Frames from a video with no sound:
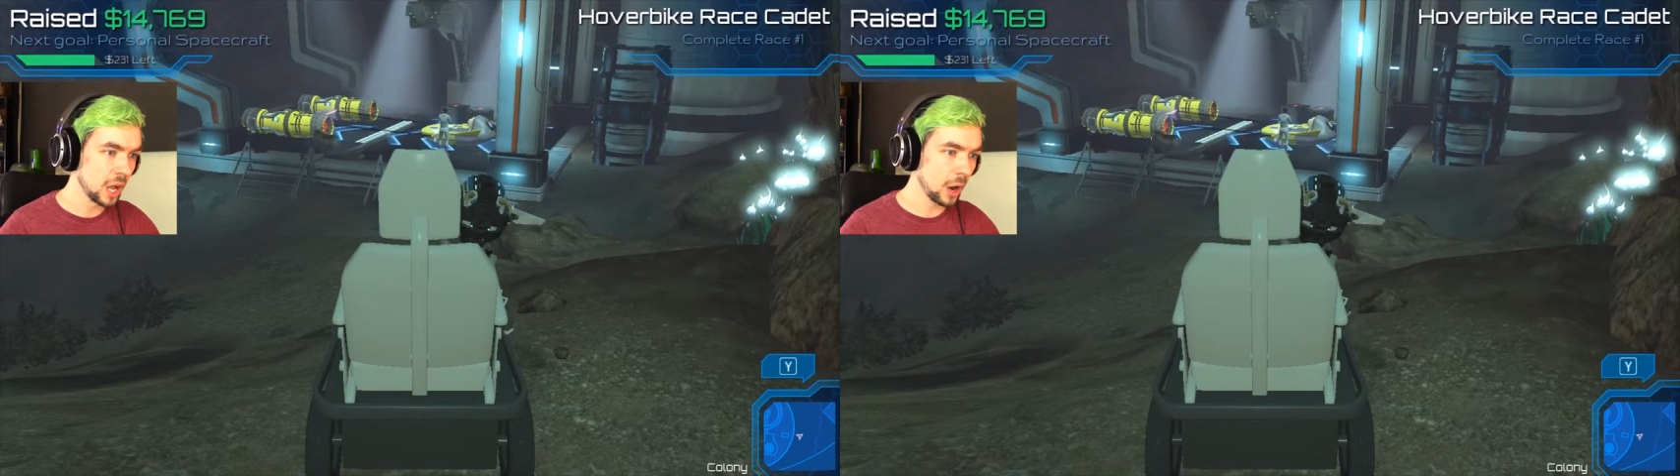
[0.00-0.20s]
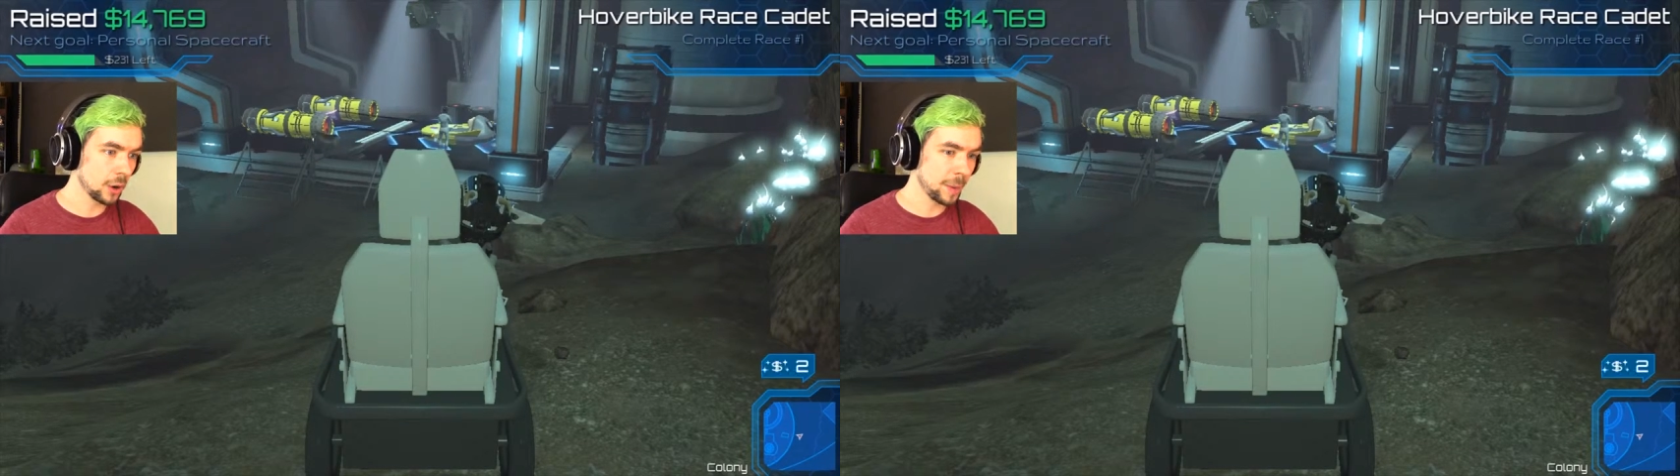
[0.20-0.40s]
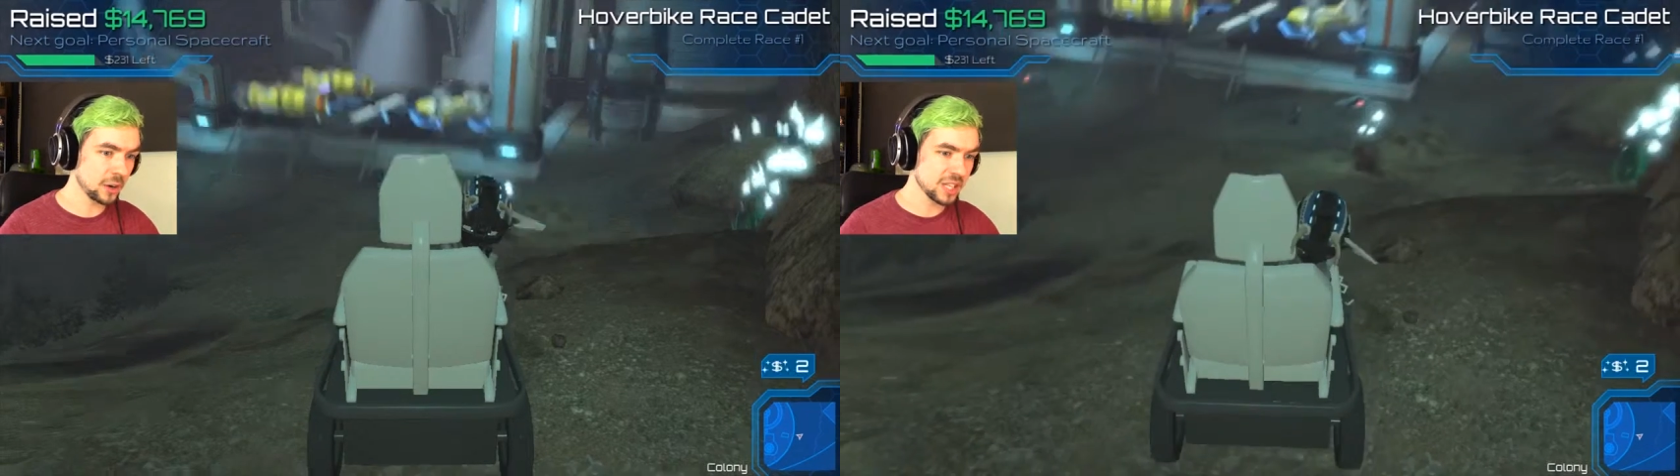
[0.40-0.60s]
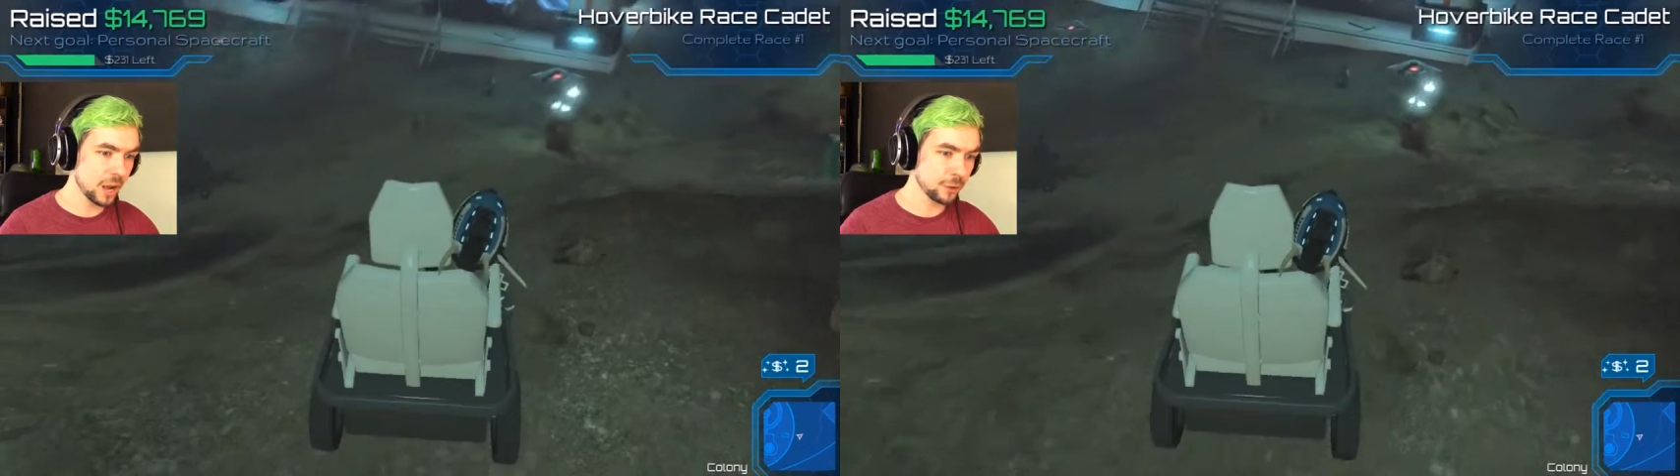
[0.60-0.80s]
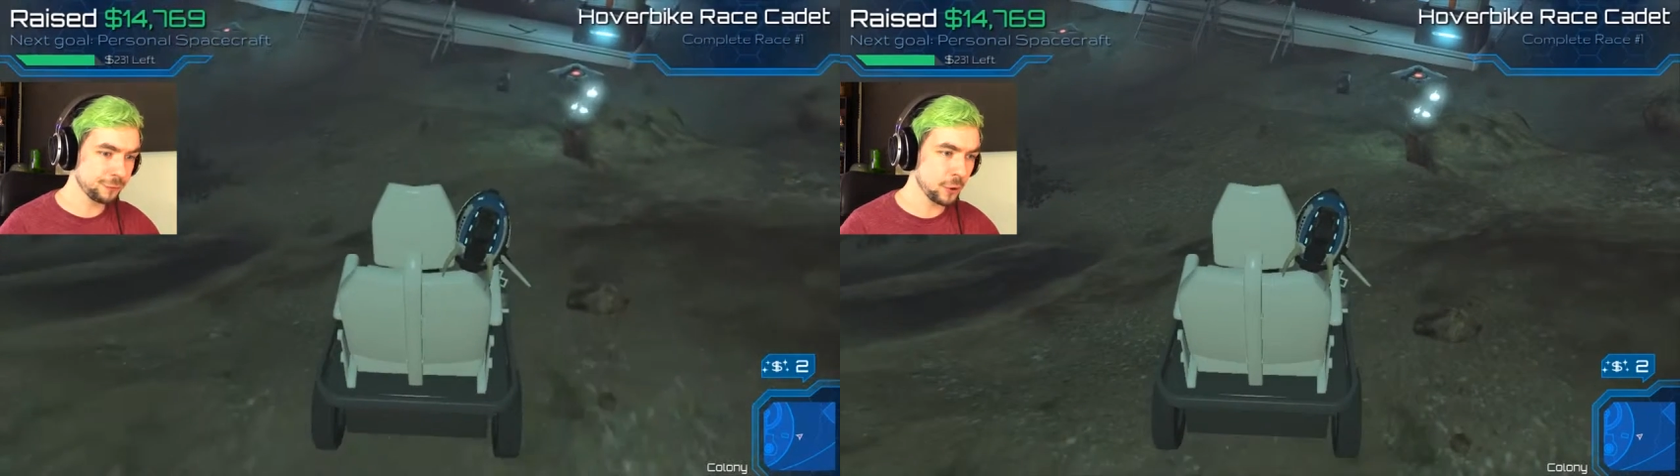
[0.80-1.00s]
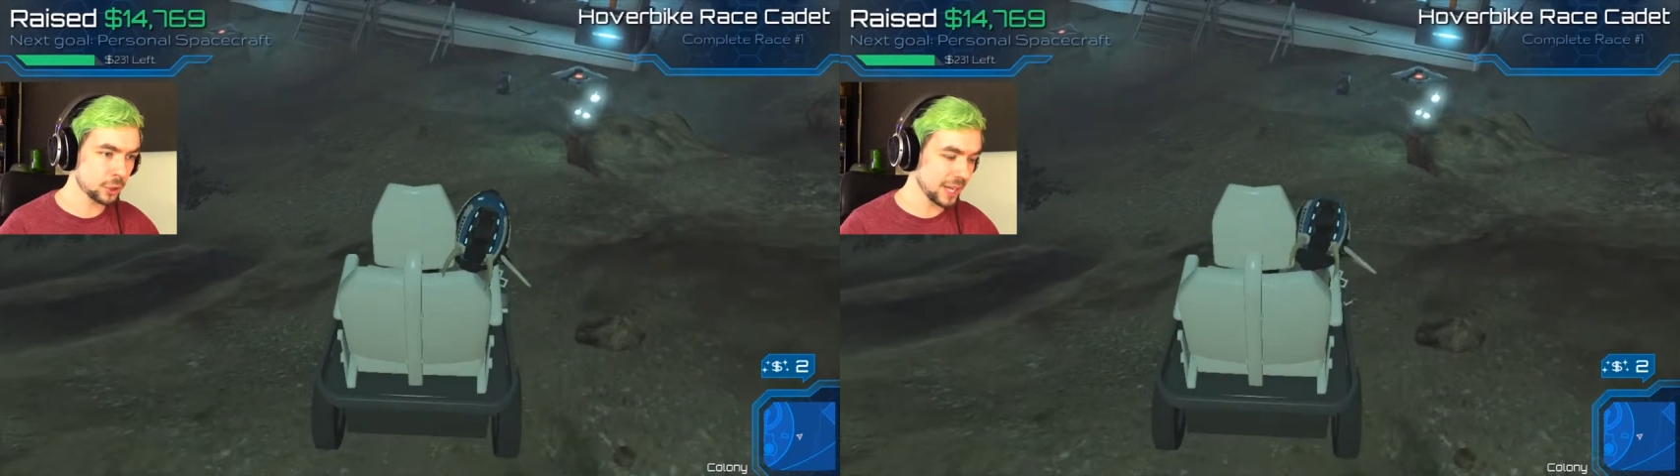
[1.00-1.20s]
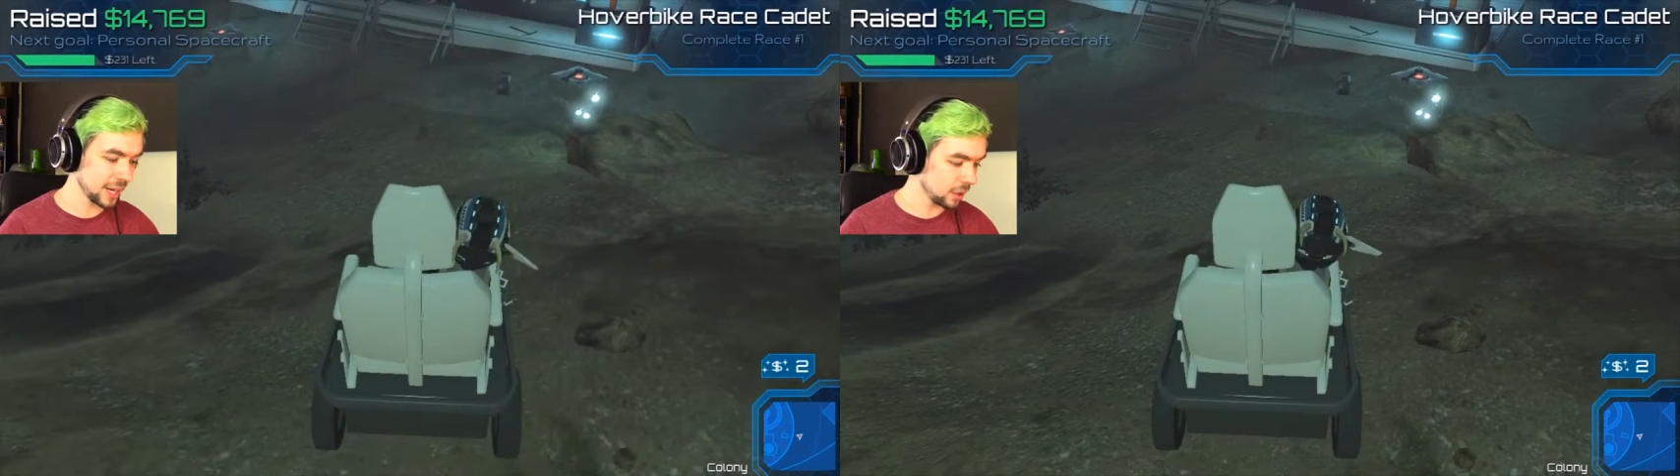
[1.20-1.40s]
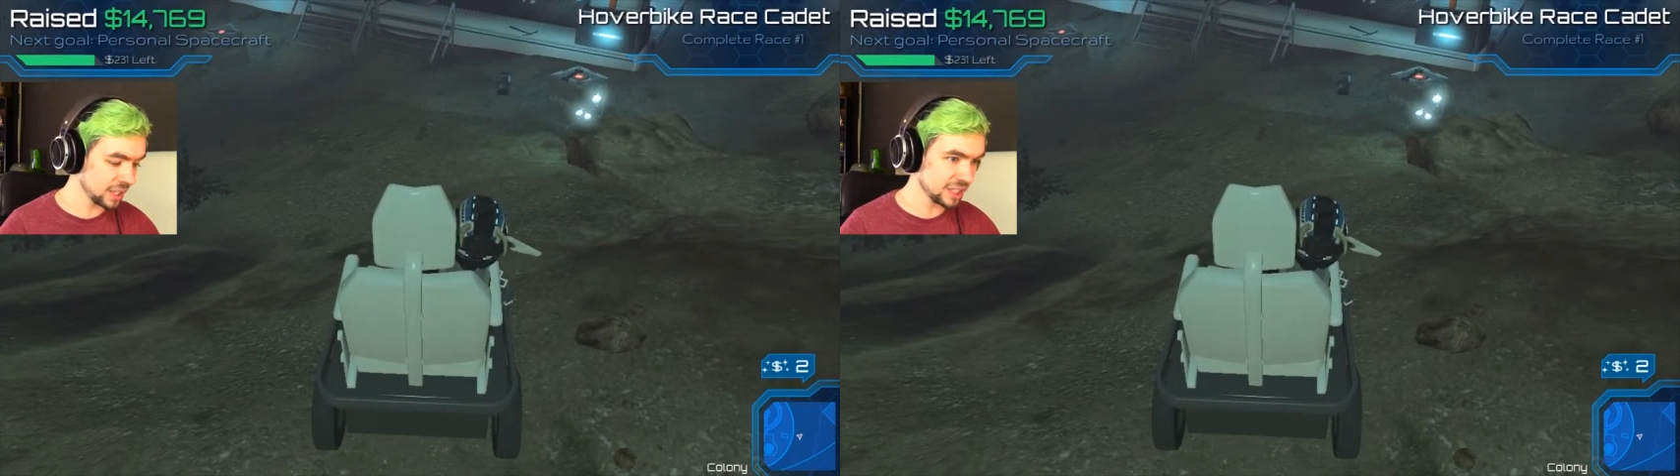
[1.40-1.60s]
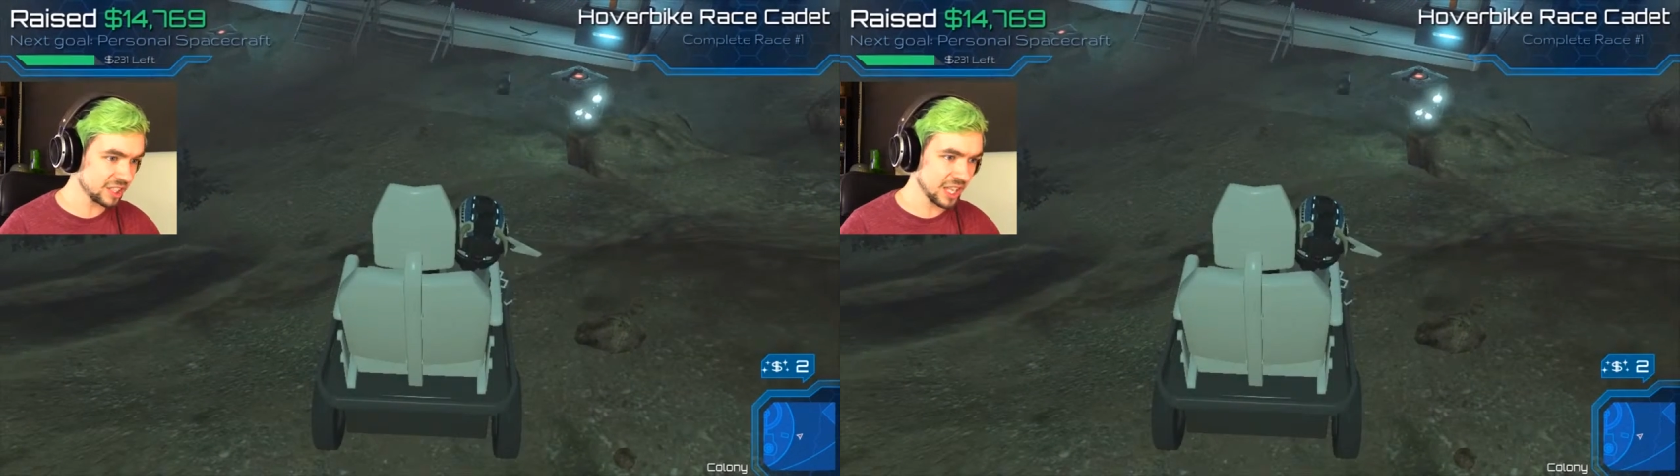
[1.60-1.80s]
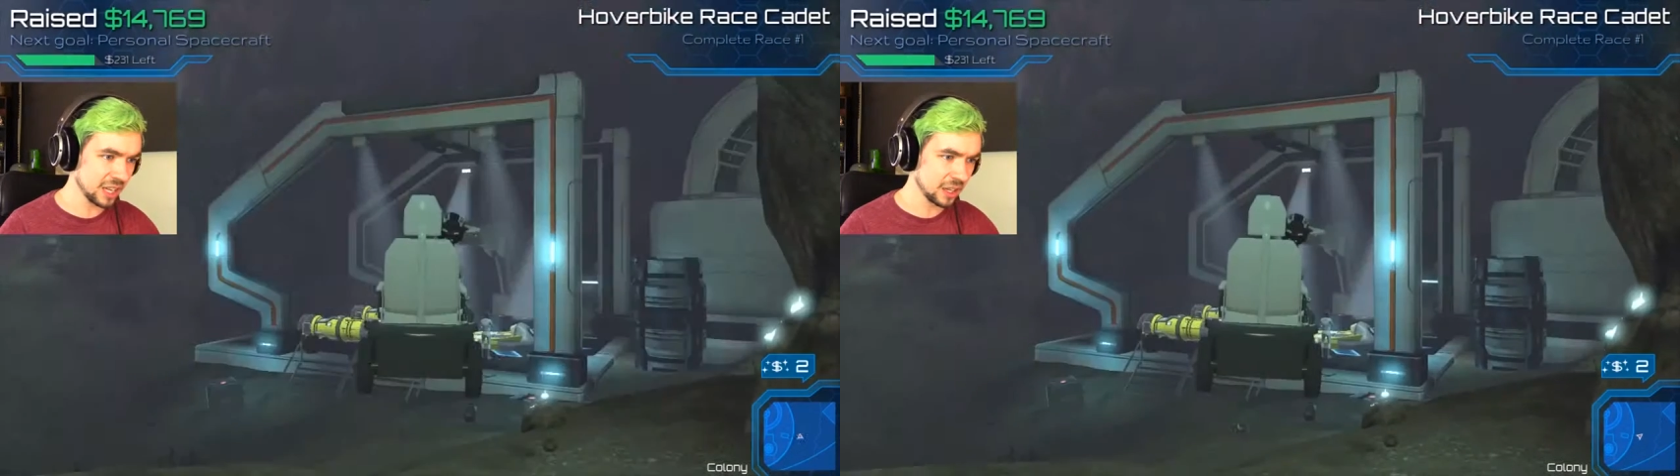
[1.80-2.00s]
How the fuck do I get out of
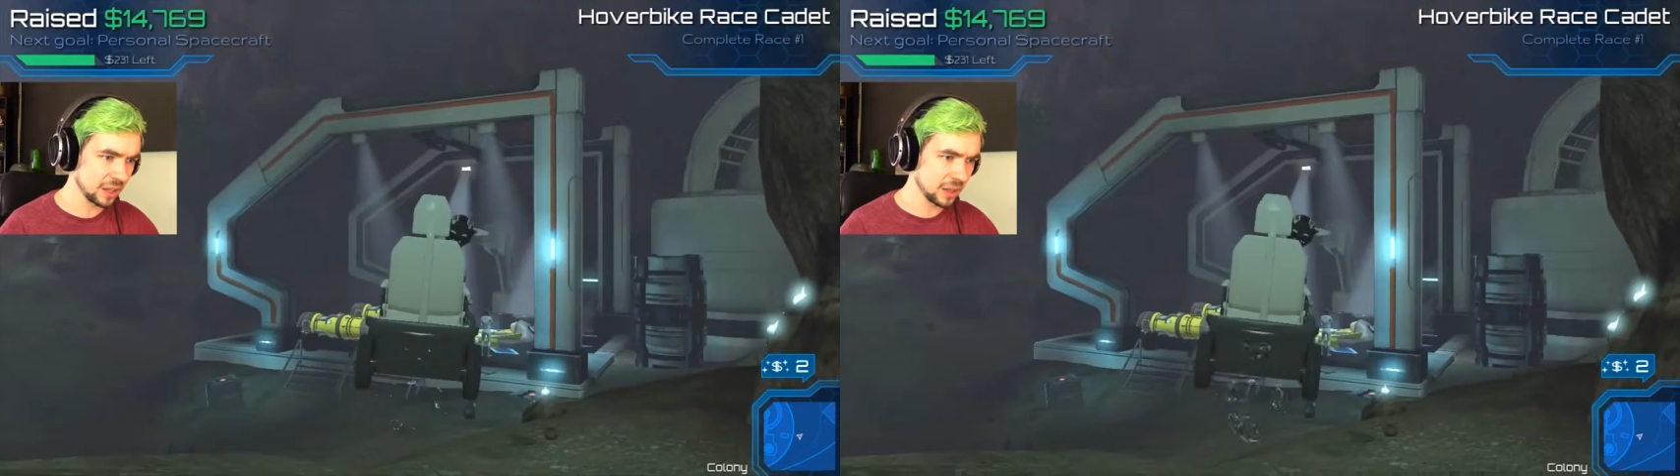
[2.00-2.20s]
this thing?